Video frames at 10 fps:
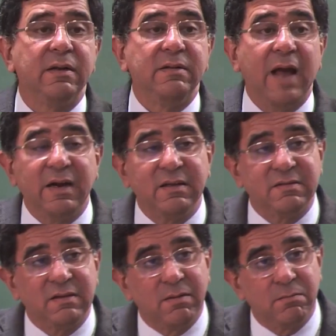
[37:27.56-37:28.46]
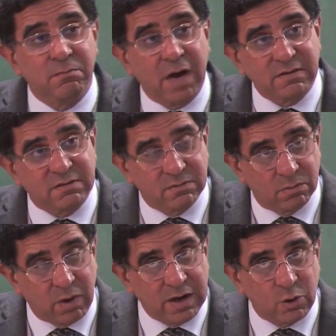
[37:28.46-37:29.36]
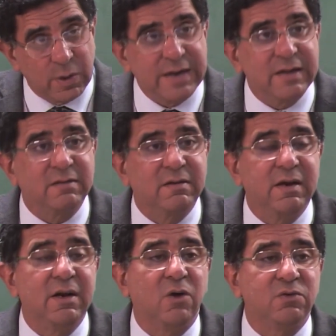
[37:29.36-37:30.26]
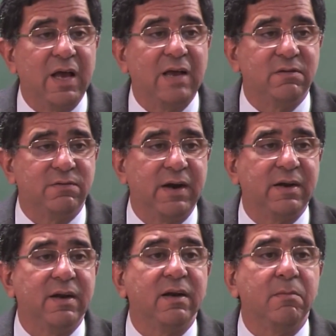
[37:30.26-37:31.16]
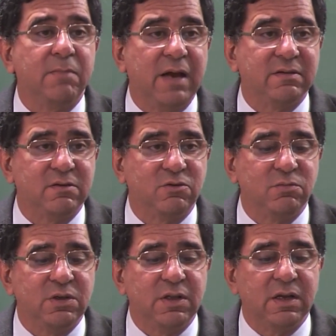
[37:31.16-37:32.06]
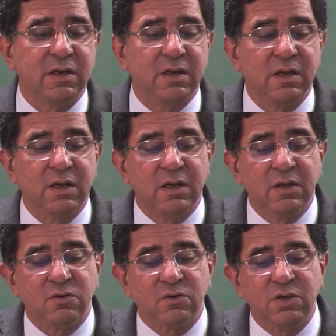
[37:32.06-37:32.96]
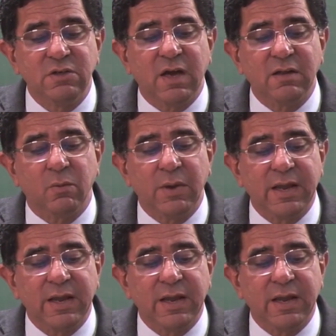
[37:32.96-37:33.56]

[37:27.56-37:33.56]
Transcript: that is much 1/20th greenhouse gas effect in comparison to methane. So these are the